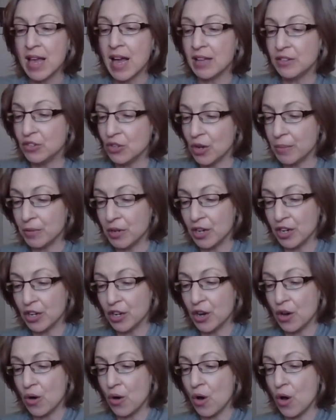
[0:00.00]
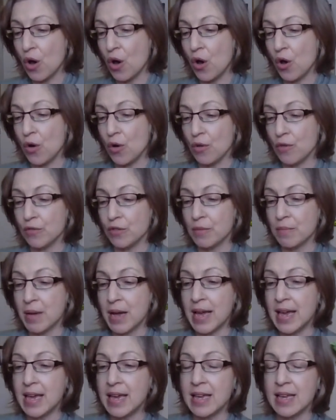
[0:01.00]
So I'm going to go over
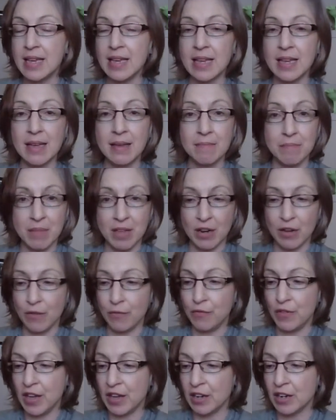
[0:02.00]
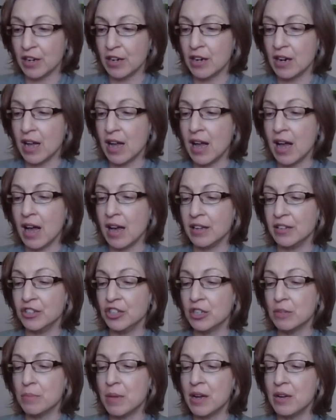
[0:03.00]
my middle finger,
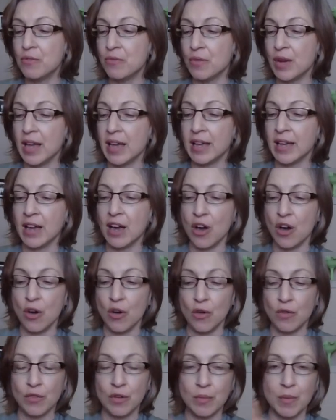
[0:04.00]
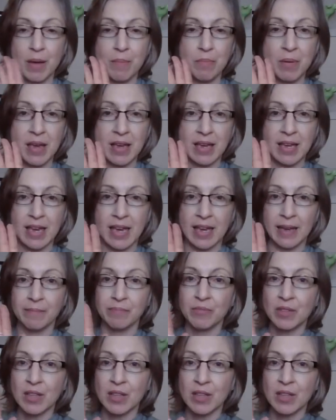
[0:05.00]
under my ring, over my pinky,